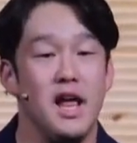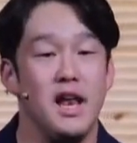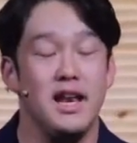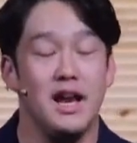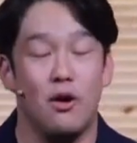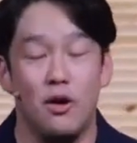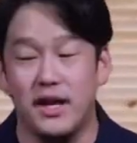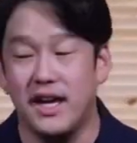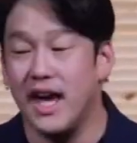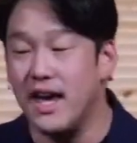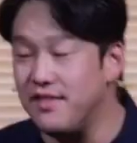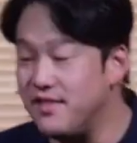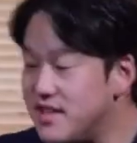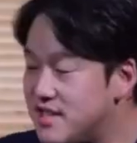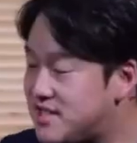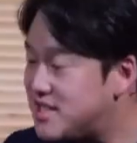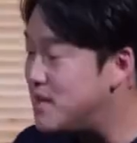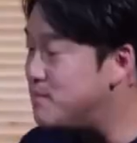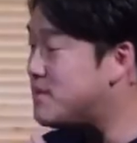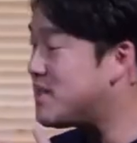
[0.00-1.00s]
Now, again, this
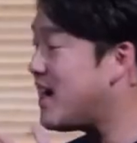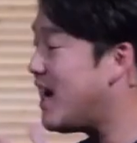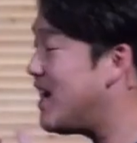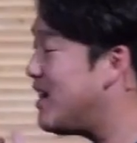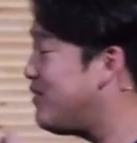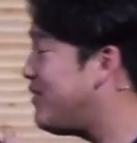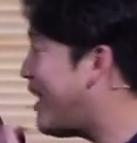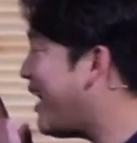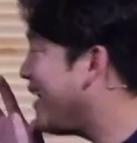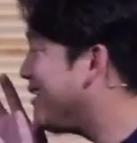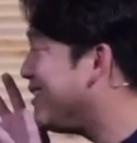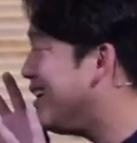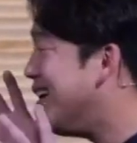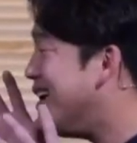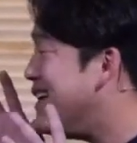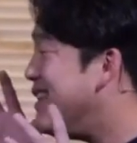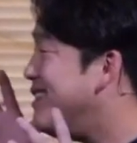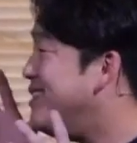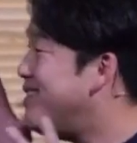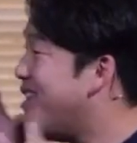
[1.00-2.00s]
seems kind of like
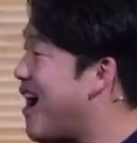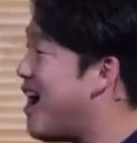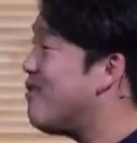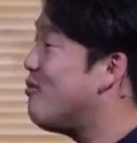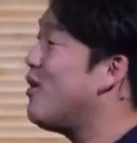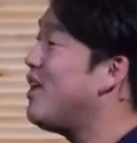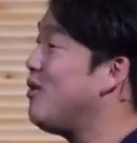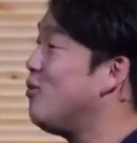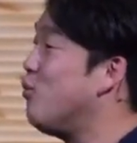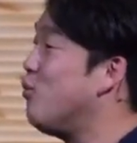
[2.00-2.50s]
not really